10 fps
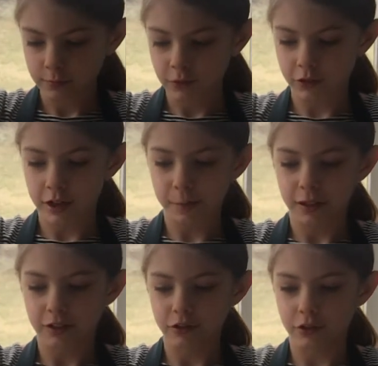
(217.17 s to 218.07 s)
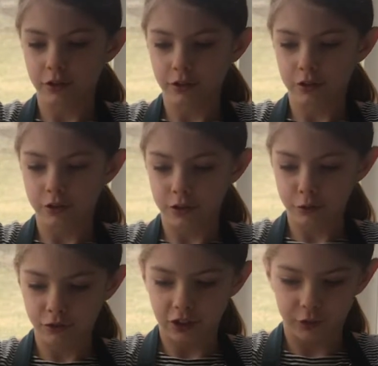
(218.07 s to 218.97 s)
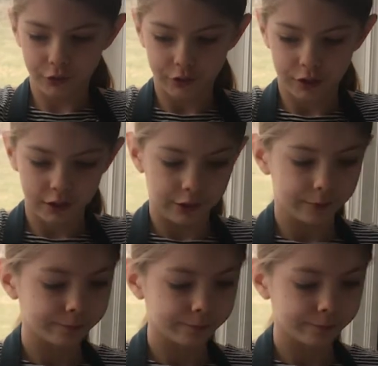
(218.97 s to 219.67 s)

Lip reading: Try to make sure no shells are in there.